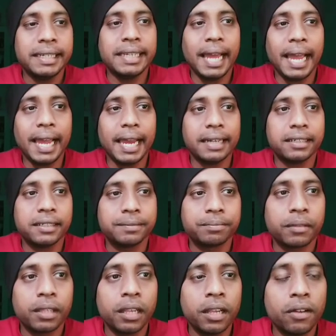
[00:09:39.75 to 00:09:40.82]
It had
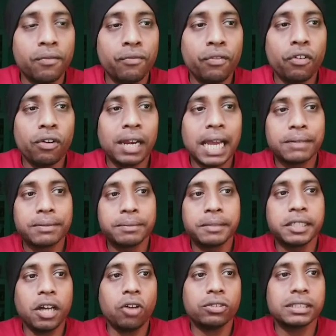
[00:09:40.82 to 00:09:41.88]

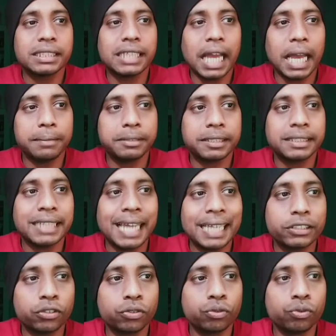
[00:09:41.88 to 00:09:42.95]
450,000 cabs
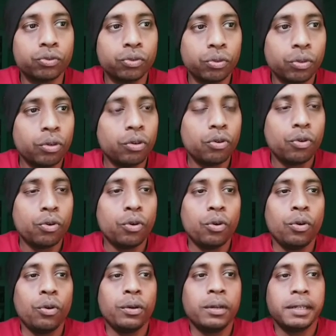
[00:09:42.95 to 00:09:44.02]
attached to
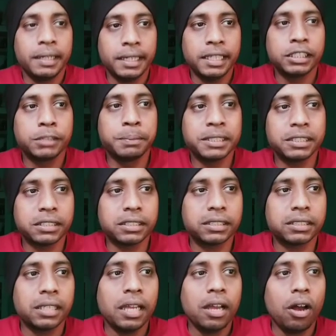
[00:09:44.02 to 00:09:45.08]
its
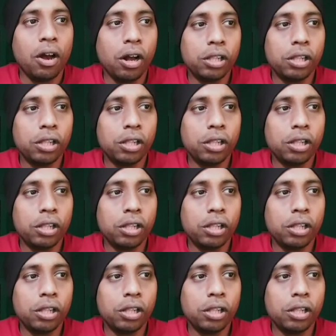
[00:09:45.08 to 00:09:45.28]
business.